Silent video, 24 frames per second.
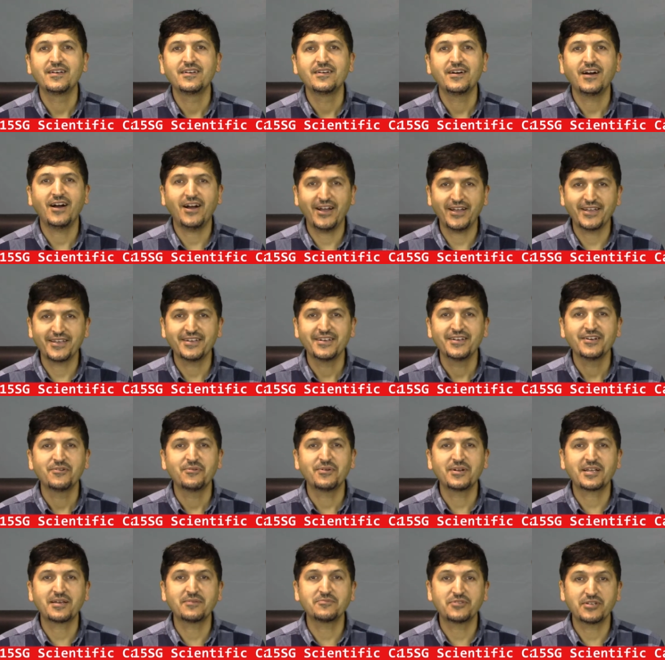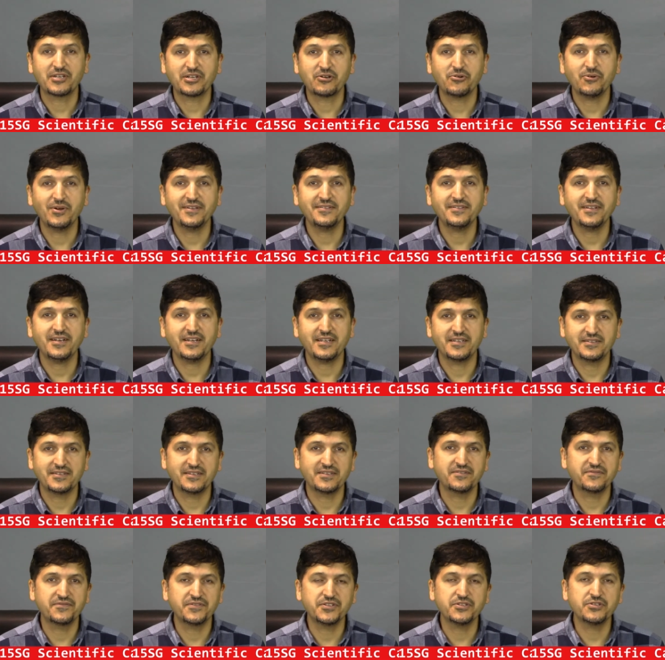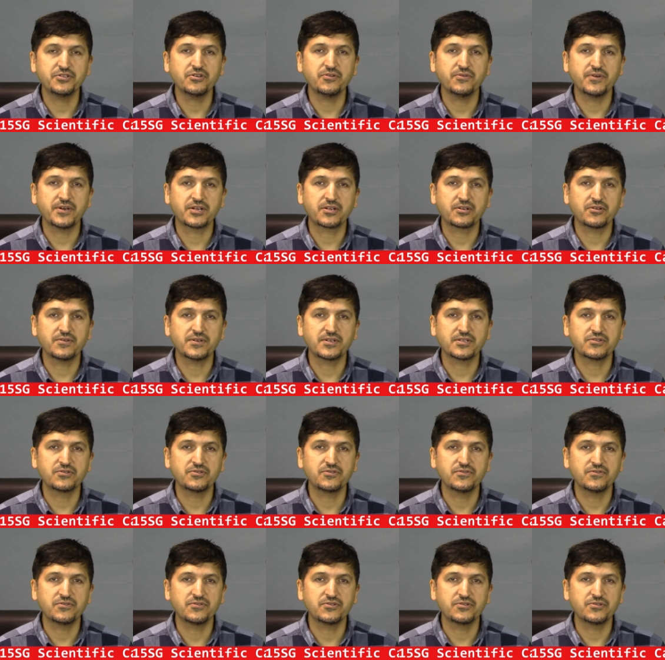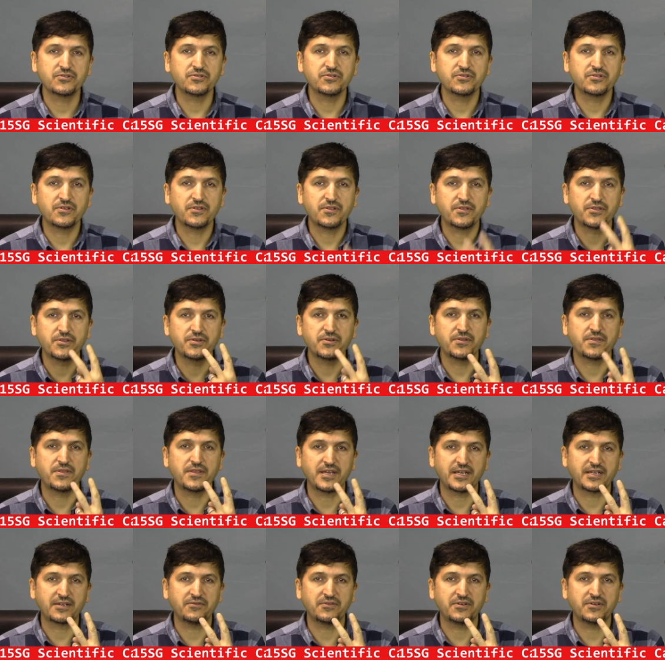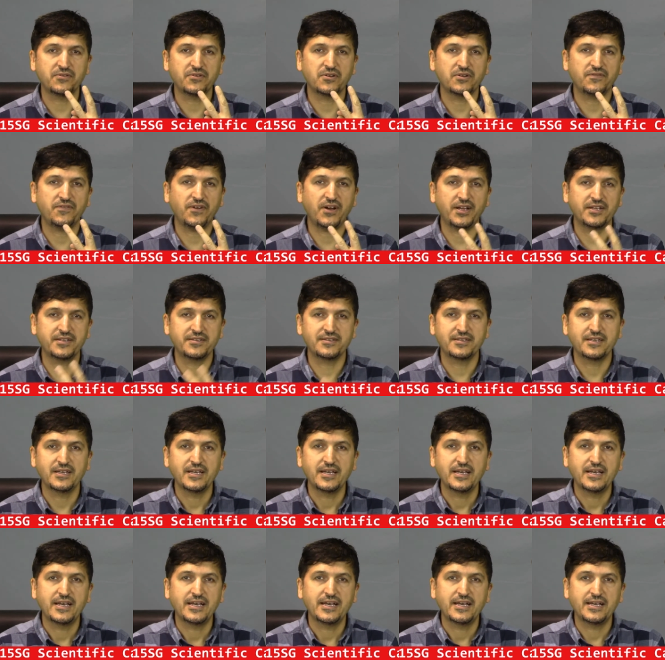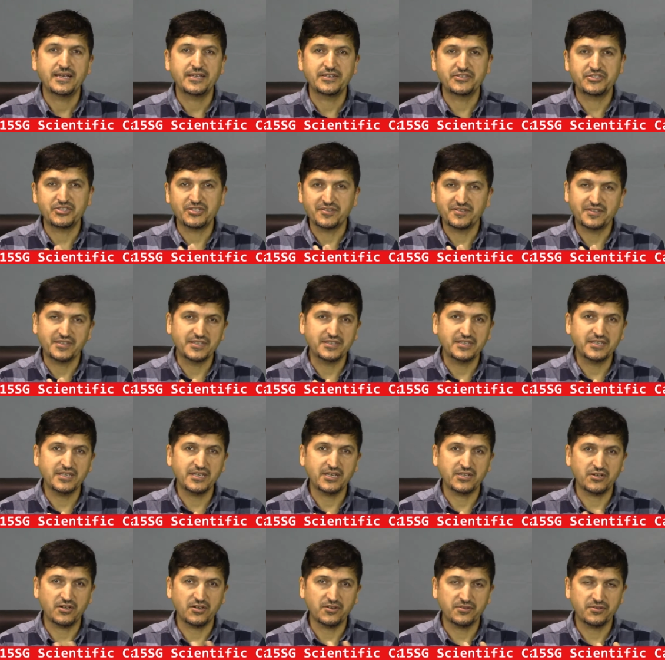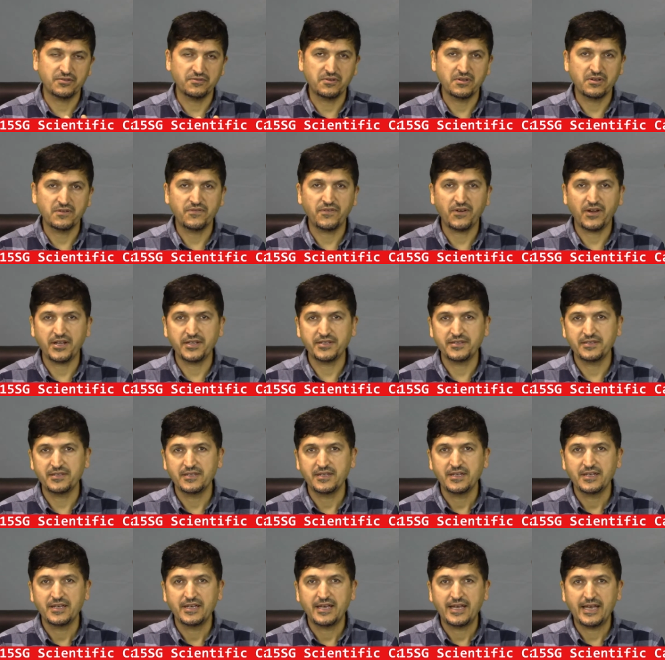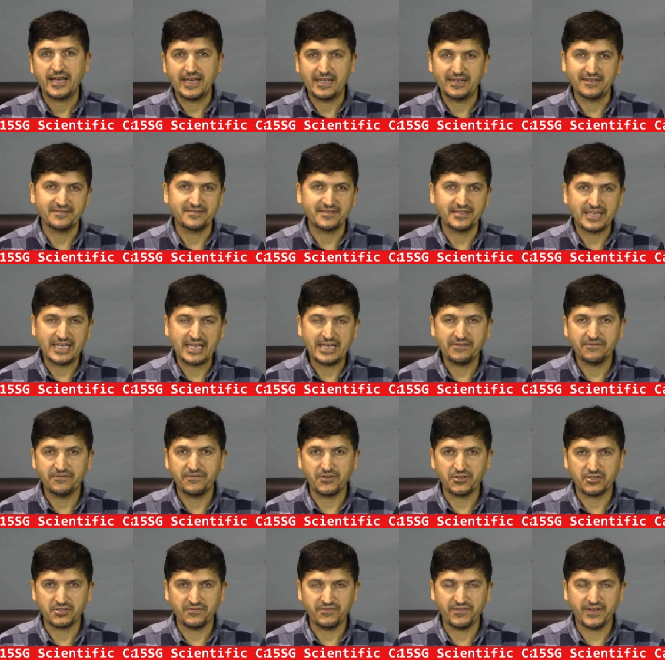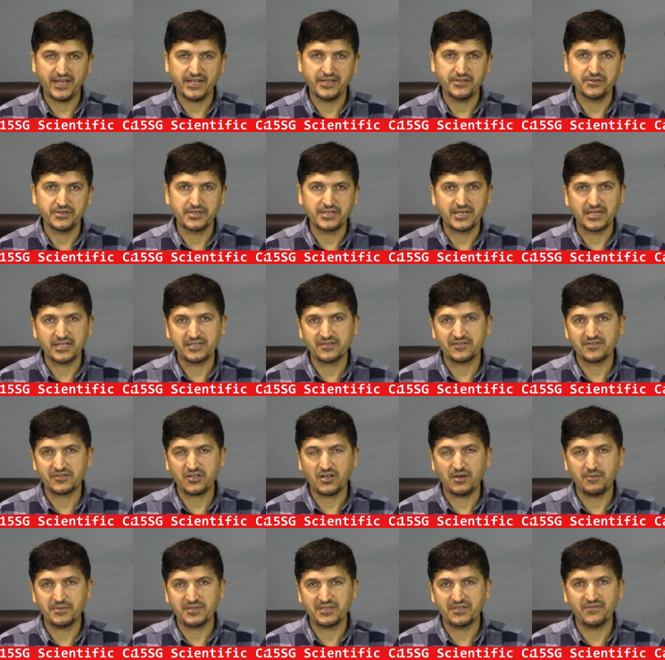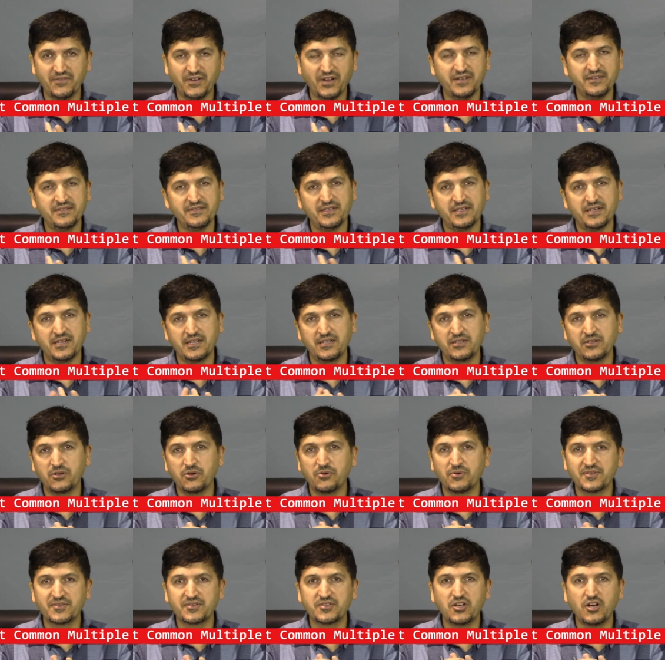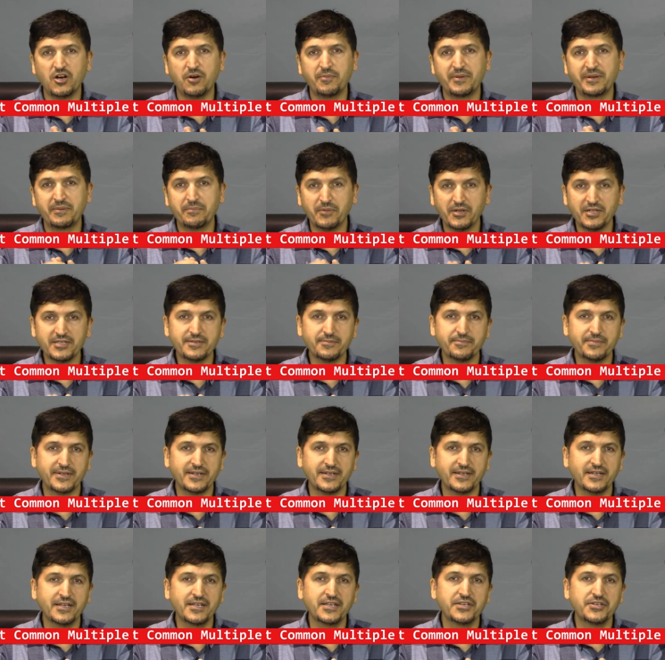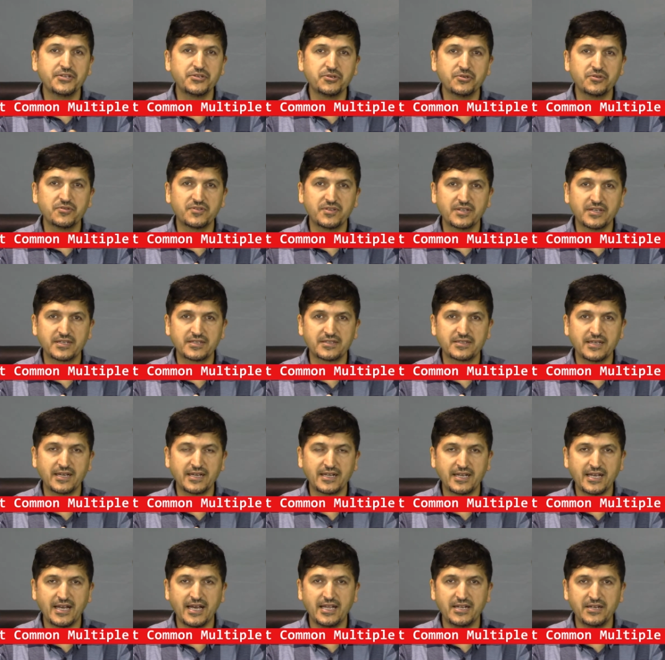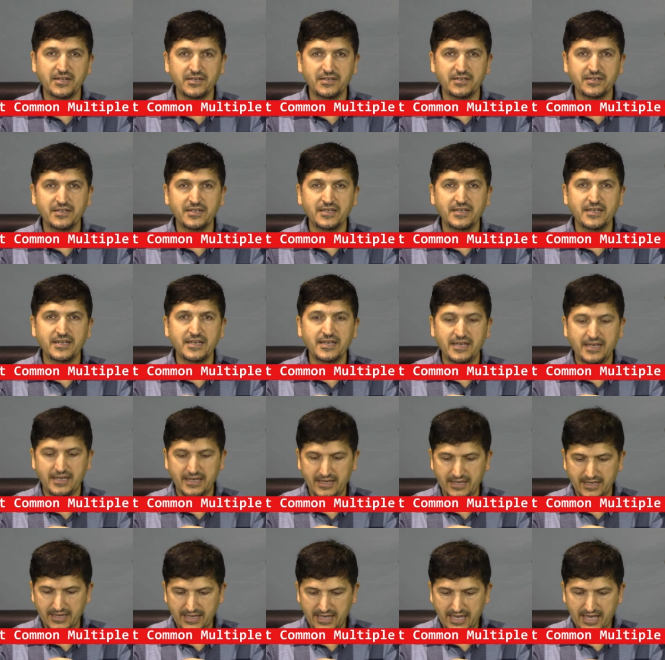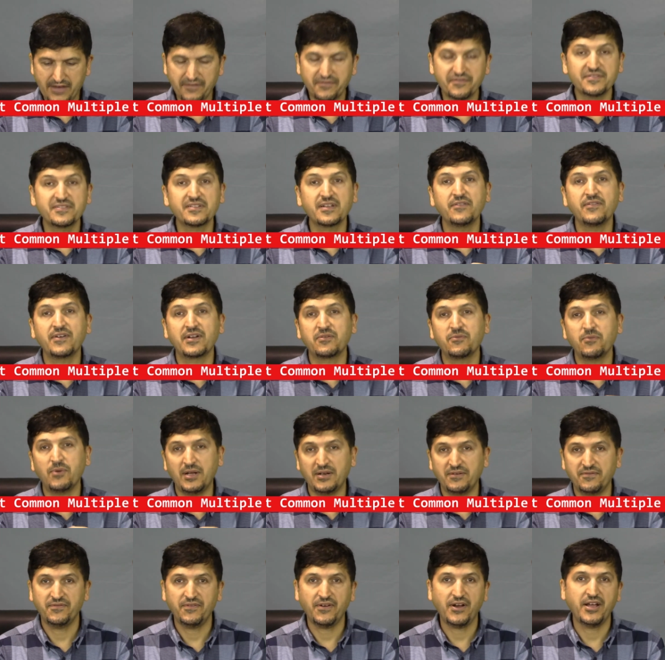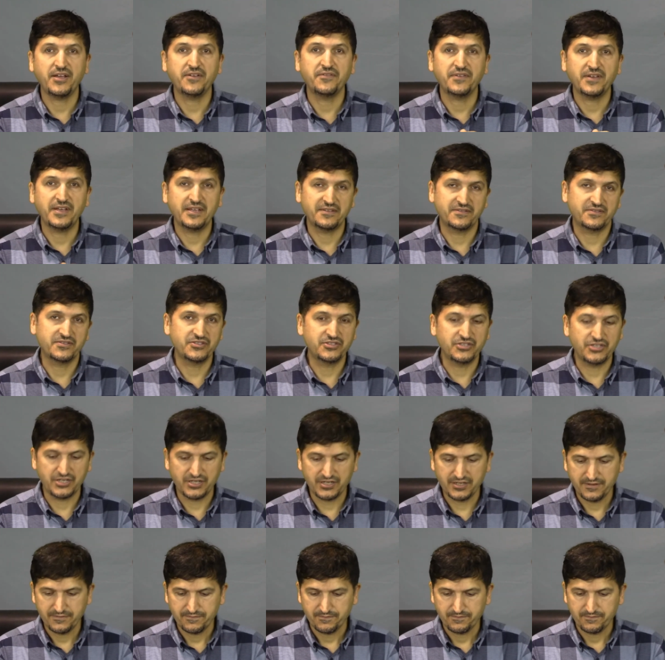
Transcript: Hi, welcome to Equaser. In this video we are going to do the two things. We will find a GCD and also we will find LCM for the value, greatest common divisor and lowest common multiple using the Canon F715SG